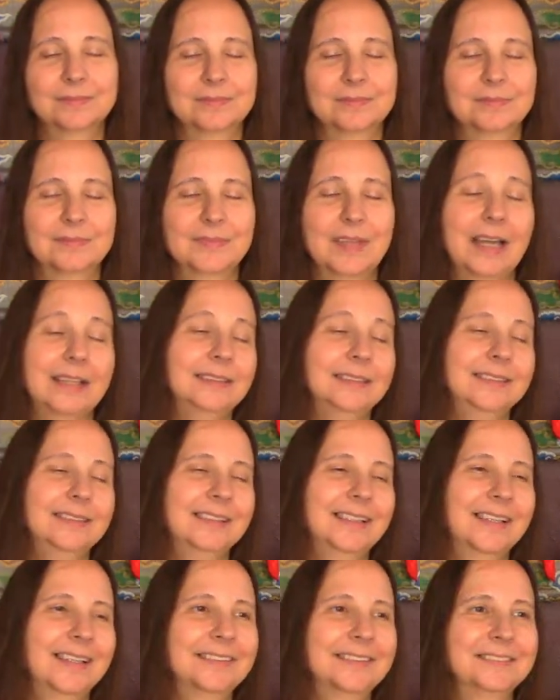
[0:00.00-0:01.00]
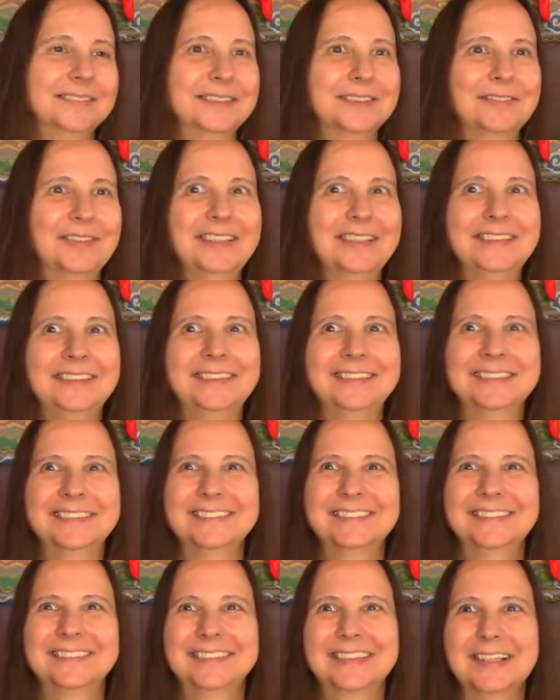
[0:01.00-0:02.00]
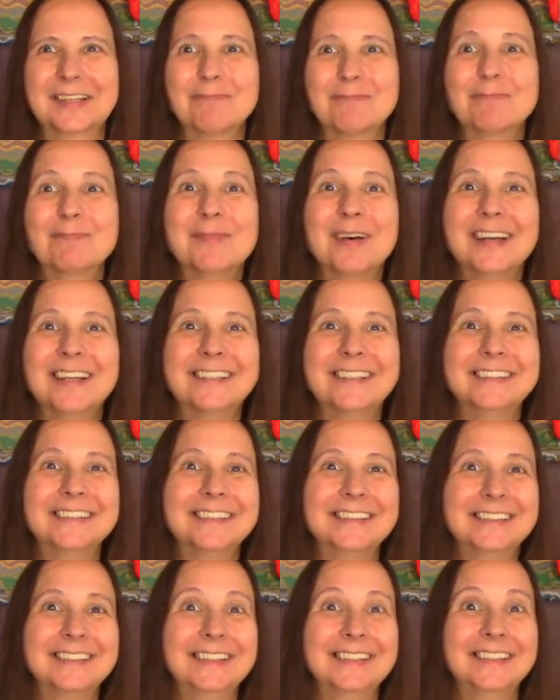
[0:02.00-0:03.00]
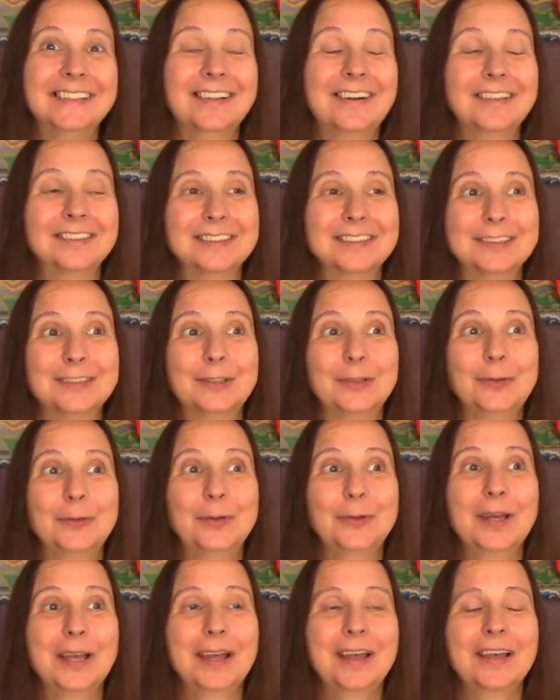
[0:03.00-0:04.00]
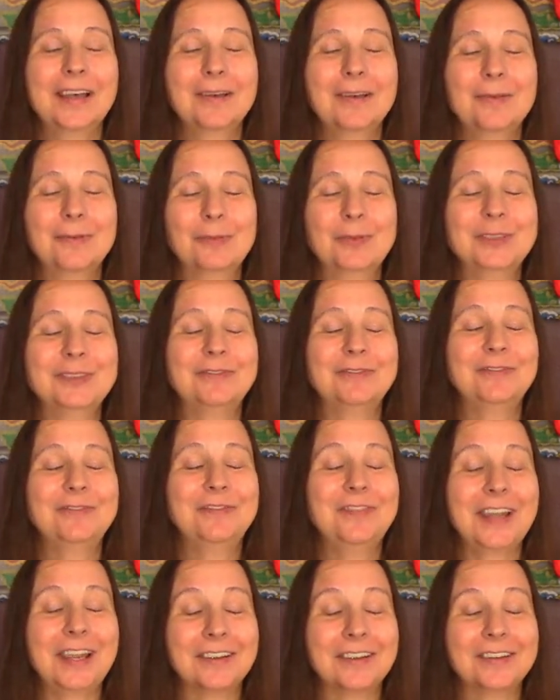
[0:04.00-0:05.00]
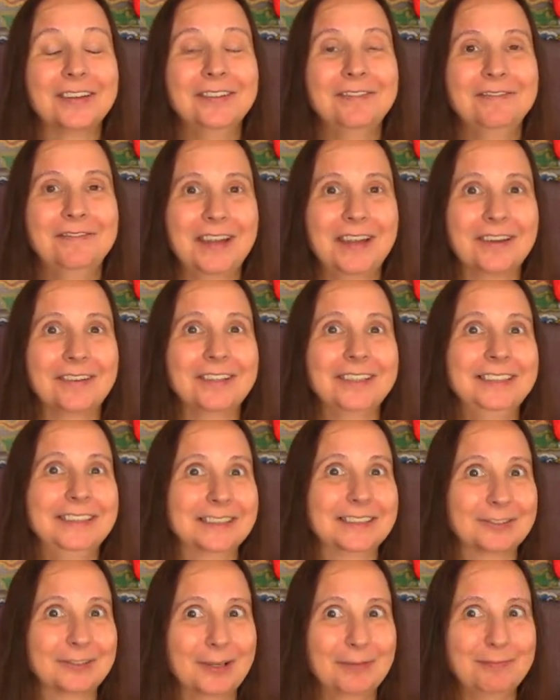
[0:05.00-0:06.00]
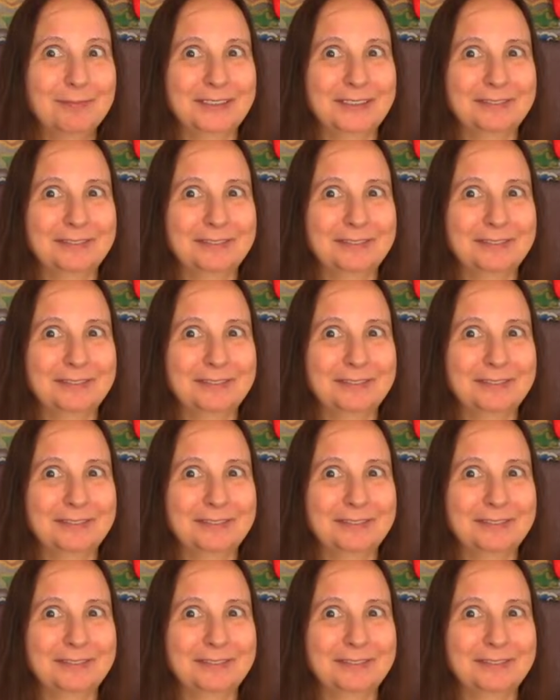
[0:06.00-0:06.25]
I did that. It was fun. But it also was very, very disruptive.